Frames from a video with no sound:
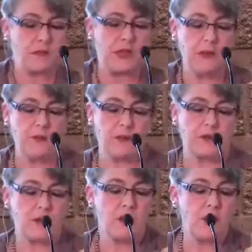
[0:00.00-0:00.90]
people
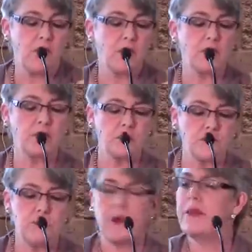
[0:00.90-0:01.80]
who
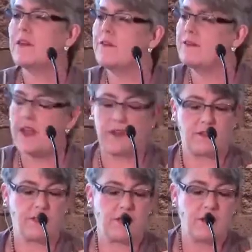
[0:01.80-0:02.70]
stood by their
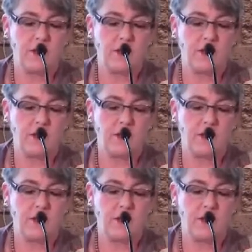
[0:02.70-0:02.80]
faith,